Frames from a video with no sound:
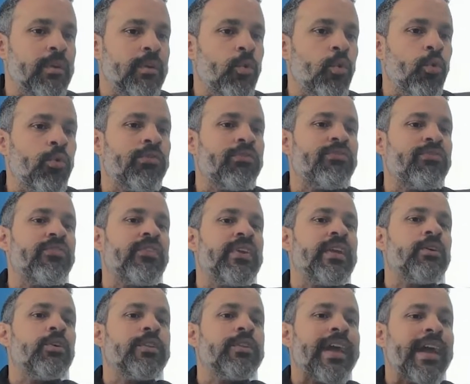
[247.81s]
it will
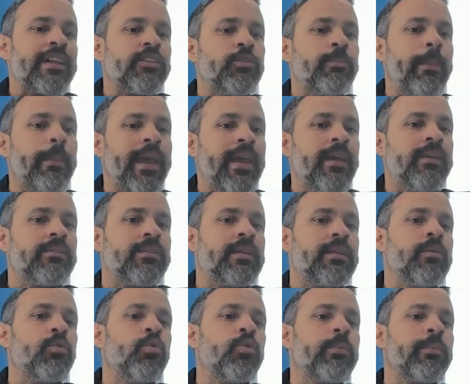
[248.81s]
fill that space
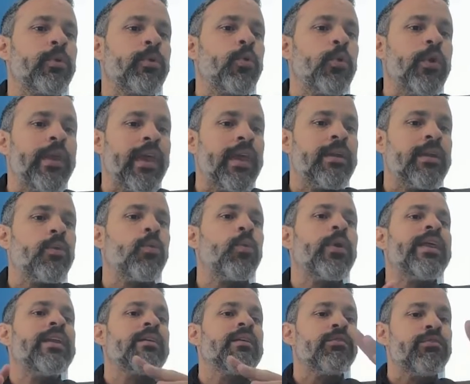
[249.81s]
and it will create
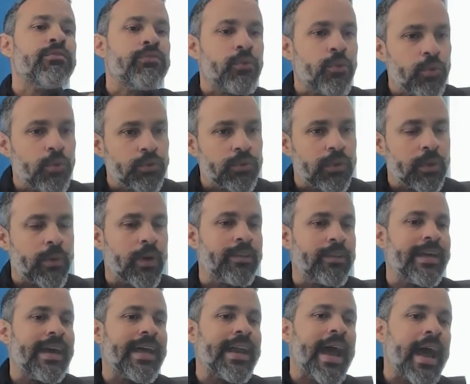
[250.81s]
radial force
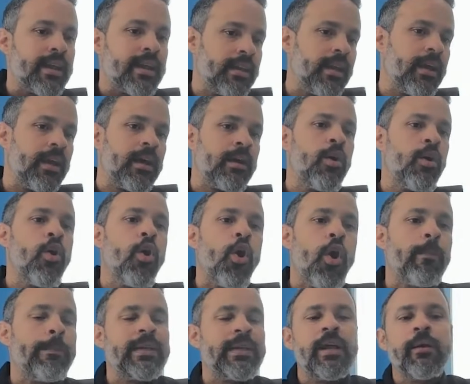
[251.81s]
around that area,
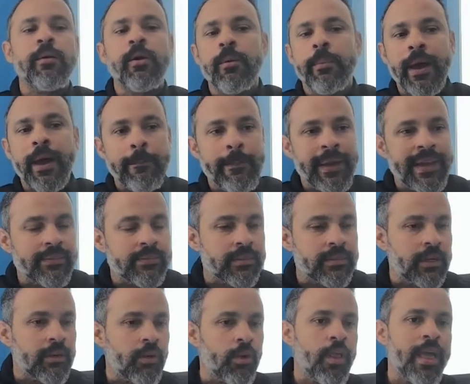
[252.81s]
opening up a
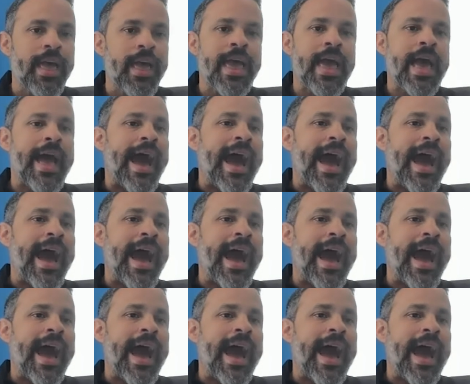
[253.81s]
vessel,